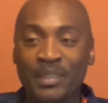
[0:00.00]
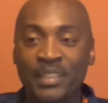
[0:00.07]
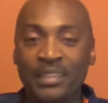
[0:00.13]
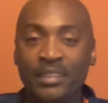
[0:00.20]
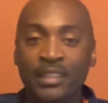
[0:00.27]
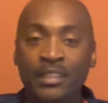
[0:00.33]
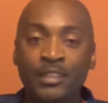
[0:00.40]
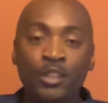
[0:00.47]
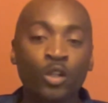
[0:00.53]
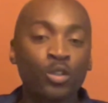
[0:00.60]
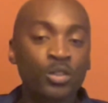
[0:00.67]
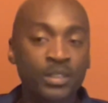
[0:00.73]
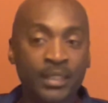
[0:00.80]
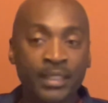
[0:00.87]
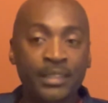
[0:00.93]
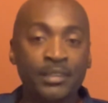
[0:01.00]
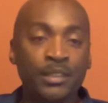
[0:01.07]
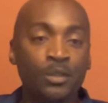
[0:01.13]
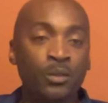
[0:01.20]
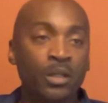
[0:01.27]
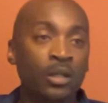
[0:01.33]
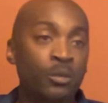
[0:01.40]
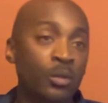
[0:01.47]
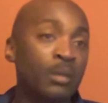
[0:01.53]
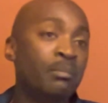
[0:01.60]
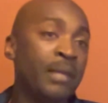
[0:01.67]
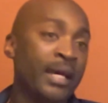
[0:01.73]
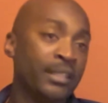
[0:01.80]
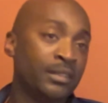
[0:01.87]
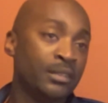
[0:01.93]
And those things are what
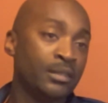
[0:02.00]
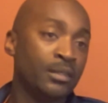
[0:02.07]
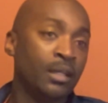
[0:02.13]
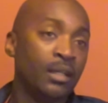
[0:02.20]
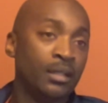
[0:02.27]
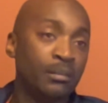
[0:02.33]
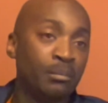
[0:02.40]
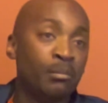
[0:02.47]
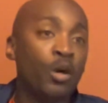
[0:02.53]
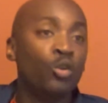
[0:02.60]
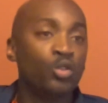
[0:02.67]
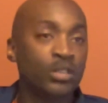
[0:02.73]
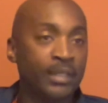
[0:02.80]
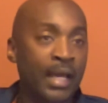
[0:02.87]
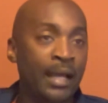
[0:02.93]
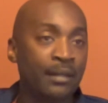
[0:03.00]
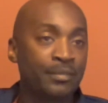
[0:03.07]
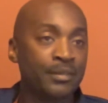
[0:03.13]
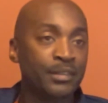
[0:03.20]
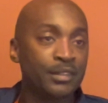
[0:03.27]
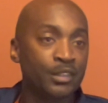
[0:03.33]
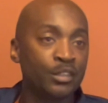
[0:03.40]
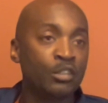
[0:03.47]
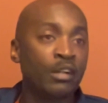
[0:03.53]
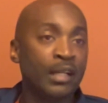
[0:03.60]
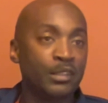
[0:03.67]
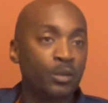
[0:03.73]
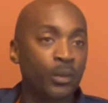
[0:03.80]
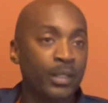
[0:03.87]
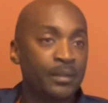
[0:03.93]
matters most after you
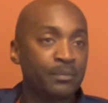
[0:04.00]
graduate.